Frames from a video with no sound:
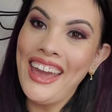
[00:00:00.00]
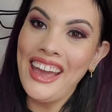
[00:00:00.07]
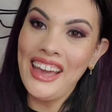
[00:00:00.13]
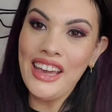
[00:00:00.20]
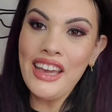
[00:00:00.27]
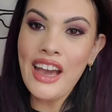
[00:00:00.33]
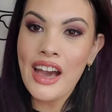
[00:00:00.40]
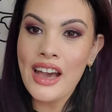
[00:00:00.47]

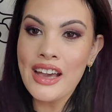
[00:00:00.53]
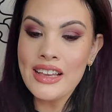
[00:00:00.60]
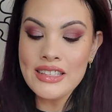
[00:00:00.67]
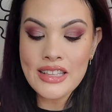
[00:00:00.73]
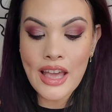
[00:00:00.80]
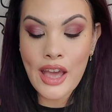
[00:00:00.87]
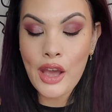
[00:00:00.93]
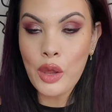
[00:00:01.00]
Hey
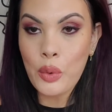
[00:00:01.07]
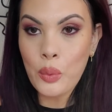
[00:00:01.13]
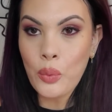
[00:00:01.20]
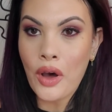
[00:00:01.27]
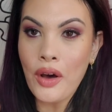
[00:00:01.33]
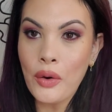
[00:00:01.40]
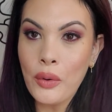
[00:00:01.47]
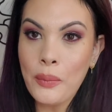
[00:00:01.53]
guys, and
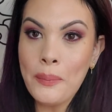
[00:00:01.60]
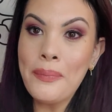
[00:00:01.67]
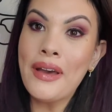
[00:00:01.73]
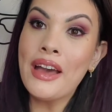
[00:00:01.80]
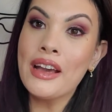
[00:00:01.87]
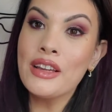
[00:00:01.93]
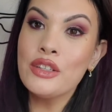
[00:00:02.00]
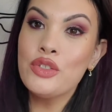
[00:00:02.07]
welcome
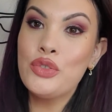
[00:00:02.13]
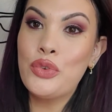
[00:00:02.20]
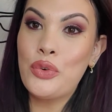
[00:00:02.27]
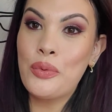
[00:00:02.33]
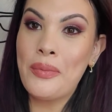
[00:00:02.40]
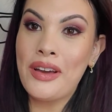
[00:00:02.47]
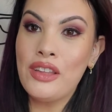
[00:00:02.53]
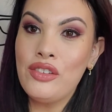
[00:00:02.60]
back
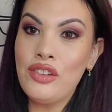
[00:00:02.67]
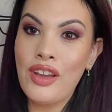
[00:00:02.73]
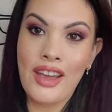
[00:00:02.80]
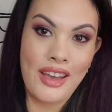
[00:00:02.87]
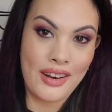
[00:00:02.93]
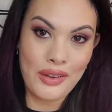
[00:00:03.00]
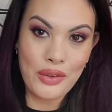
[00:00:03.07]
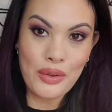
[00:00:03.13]
to my
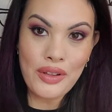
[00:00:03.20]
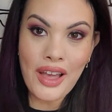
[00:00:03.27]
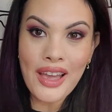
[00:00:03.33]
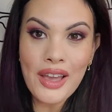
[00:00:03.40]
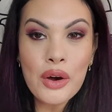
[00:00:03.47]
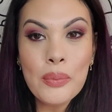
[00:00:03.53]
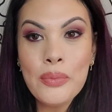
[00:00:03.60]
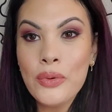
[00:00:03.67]
channel.
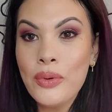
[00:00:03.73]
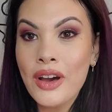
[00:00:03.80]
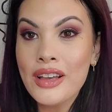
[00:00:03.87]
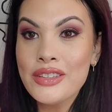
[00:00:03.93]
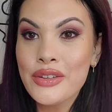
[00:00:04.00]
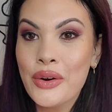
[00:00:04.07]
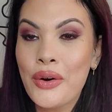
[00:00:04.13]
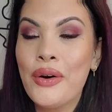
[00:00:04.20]
I hope you
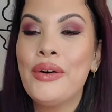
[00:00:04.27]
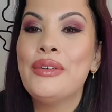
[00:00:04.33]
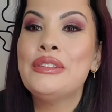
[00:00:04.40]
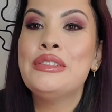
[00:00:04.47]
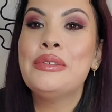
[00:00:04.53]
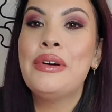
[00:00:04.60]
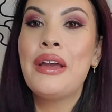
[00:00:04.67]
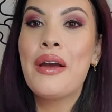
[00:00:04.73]
guys are all
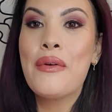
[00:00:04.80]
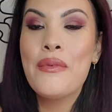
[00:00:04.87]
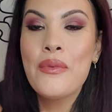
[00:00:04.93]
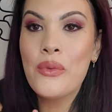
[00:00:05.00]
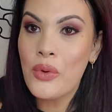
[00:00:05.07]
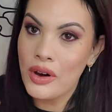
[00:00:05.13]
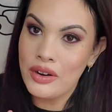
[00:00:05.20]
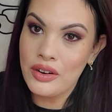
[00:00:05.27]
doing
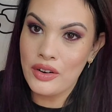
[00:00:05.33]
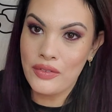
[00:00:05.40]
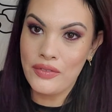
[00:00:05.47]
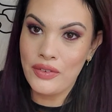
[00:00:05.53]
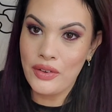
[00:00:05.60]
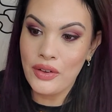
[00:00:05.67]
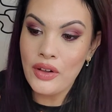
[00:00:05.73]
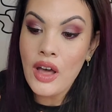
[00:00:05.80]

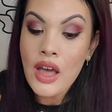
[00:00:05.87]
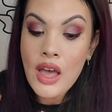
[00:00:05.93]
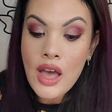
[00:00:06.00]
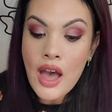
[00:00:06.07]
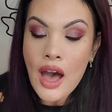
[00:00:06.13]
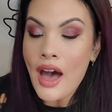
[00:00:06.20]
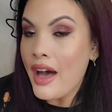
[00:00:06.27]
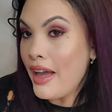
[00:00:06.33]
wonderful.
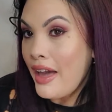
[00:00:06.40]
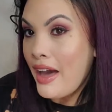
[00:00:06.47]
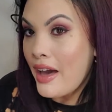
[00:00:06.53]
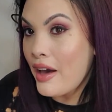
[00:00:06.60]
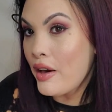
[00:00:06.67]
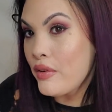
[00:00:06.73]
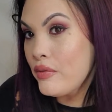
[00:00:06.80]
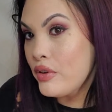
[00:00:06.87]
I
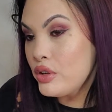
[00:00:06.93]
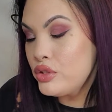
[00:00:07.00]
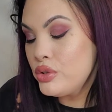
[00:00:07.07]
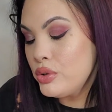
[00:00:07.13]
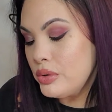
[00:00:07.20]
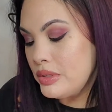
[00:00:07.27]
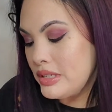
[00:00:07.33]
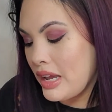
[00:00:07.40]
have
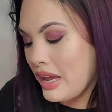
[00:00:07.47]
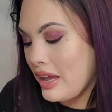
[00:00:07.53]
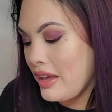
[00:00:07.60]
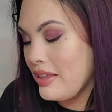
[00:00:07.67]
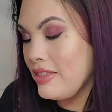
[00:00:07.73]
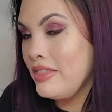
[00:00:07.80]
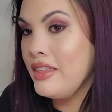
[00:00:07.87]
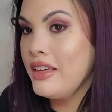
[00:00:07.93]

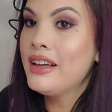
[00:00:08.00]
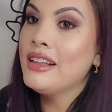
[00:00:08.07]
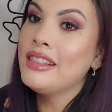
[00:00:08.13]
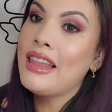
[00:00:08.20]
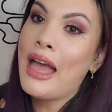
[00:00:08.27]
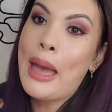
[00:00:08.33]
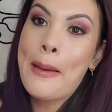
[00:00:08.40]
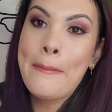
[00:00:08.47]
today the
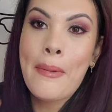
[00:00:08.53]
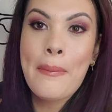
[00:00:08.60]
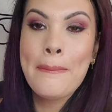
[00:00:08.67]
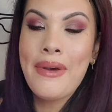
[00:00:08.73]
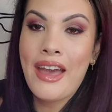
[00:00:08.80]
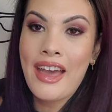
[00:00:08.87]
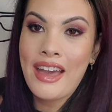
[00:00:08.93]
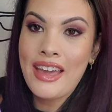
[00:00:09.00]

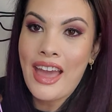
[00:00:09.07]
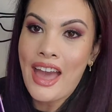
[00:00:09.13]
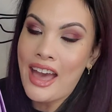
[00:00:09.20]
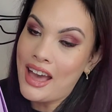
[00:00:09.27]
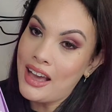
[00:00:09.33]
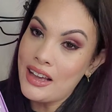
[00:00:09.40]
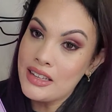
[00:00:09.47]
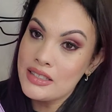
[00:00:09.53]

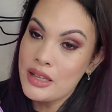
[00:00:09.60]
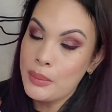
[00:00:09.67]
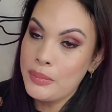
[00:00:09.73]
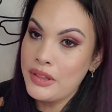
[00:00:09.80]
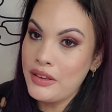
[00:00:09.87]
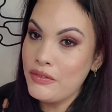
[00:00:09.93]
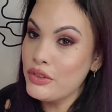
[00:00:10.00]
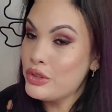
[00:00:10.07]
Glambagx. I
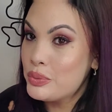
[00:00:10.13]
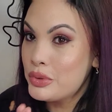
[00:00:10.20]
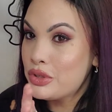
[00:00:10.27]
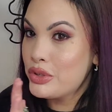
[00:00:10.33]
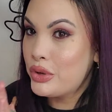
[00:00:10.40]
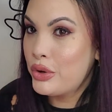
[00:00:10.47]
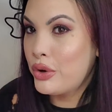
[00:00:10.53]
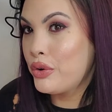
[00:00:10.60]
believe this
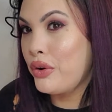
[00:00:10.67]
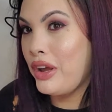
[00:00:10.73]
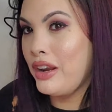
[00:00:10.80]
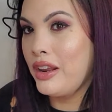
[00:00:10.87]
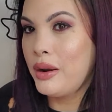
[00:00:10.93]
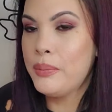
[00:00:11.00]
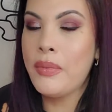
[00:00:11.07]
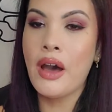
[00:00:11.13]
was
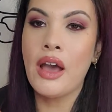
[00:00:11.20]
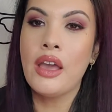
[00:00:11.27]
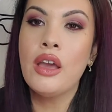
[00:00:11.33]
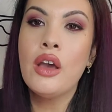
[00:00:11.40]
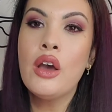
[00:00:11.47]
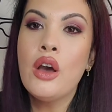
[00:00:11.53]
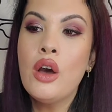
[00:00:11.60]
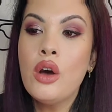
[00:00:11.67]
curated by
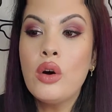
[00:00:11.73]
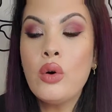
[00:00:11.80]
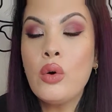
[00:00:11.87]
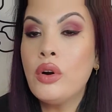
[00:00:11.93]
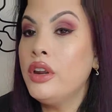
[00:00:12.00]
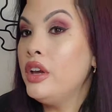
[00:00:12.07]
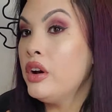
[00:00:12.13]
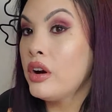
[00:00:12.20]

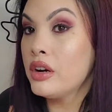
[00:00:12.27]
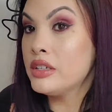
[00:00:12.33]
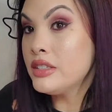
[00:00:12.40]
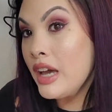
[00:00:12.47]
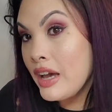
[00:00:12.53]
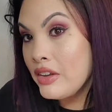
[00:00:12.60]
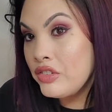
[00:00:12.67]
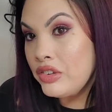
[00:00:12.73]
Kourtney
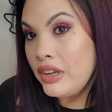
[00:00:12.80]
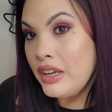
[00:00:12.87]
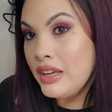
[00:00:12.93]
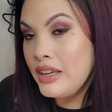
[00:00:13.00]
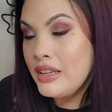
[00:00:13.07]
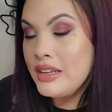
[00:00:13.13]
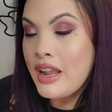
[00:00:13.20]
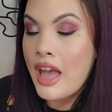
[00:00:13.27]

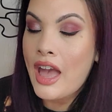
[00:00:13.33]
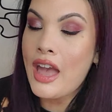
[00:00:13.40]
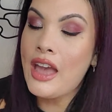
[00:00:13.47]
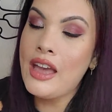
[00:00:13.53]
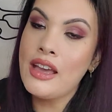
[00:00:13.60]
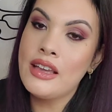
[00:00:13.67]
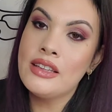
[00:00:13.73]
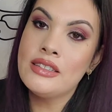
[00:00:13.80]
Kardashian
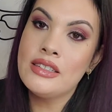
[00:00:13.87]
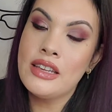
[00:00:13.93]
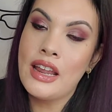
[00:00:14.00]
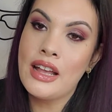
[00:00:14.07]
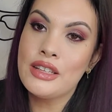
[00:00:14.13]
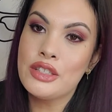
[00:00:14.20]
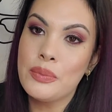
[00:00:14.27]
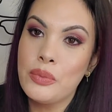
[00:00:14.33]
and it
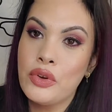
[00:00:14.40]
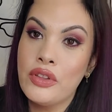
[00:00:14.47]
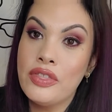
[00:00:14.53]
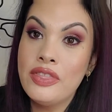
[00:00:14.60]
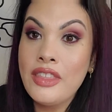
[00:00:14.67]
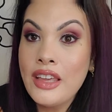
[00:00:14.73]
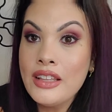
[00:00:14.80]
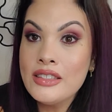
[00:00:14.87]
has some good
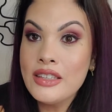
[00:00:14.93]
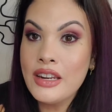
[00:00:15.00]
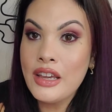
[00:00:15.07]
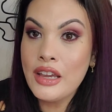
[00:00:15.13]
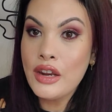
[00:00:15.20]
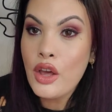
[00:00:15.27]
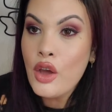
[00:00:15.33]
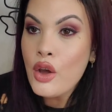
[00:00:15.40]
things in
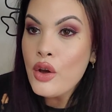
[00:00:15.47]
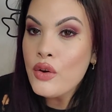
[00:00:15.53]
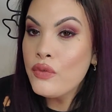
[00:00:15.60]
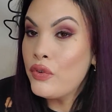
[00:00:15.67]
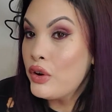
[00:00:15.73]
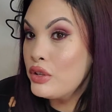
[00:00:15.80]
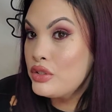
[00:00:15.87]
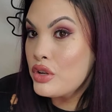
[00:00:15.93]
it.
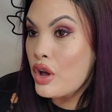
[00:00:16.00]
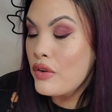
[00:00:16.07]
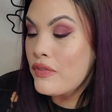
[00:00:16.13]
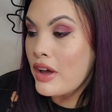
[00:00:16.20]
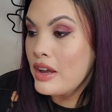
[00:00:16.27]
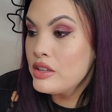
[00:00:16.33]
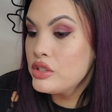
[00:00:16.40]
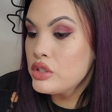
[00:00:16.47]
First off,
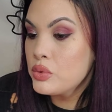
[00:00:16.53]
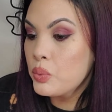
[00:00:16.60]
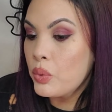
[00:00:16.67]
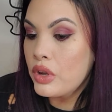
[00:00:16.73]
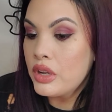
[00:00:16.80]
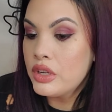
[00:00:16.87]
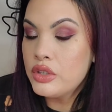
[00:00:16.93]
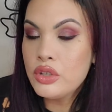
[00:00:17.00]
I just
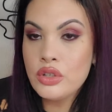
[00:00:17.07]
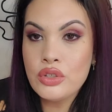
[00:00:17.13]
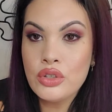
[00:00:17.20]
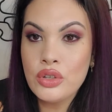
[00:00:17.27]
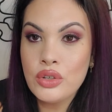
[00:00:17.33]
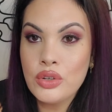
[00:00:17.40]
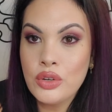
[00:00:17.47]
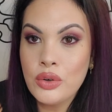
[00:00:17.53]
wanted
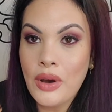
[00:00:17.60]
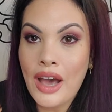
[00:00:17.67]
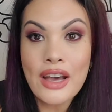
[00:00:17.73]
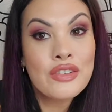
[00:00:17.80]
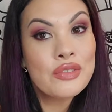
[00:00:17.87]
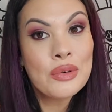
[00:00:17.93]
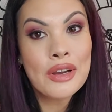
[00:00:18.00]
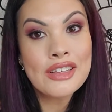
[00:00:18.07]
to
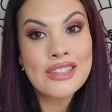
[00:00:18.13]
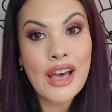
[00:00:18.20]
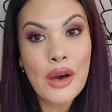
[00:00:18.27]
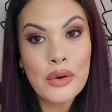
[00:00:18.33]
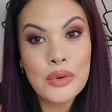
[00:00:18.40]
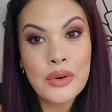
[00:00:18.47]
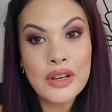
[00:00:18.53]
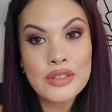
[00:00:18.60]
ask you guys
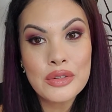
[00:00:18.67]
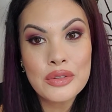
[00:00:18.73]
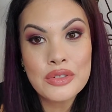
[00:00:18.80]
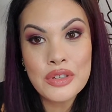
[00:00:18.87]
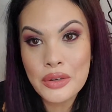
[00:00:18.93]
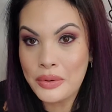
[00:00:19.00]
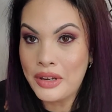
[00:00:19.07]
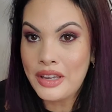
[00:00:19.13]
how you guys are
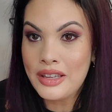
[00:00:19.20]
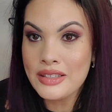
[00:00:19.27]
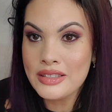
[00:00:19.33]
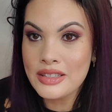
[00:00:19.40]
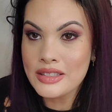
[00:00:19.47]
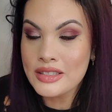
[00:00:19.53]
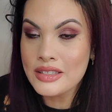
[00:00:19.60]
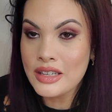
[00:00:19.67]
doing
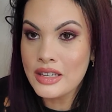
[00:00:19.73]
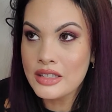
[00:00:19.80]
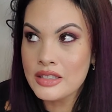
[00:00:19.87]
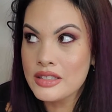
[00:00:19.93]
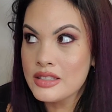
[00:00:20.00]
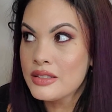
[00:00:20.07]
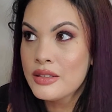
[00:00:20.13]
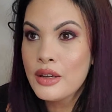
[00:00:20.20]
since
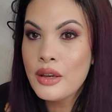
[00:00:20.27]
it's